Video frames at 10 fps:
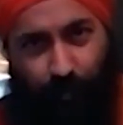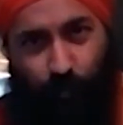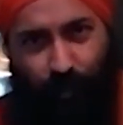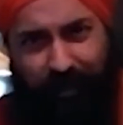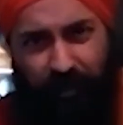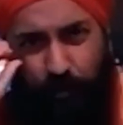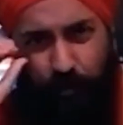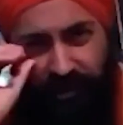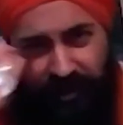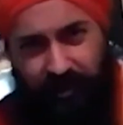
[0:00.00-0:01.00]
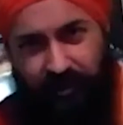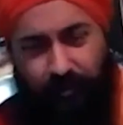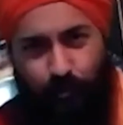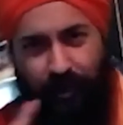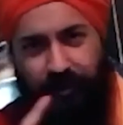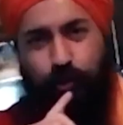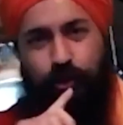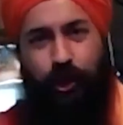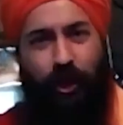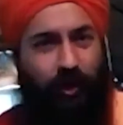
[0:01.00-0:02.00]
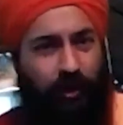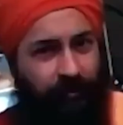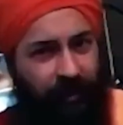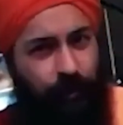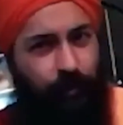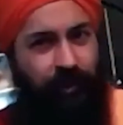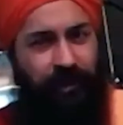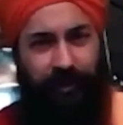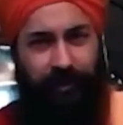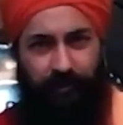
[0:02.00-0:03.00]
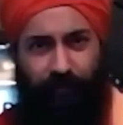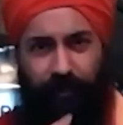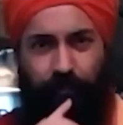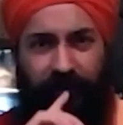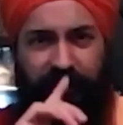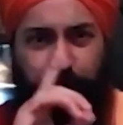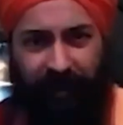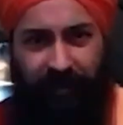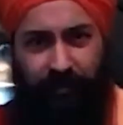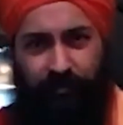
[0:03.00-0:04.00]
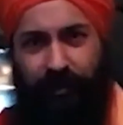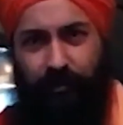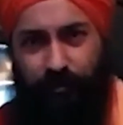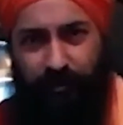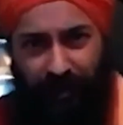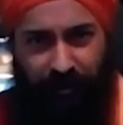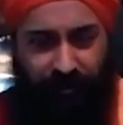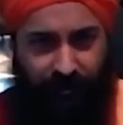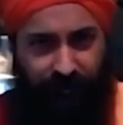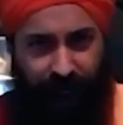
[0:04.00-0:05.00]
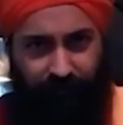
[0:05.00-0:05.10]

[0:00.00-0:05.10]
when you see, when you talk, when you hear, when you express, when you touch,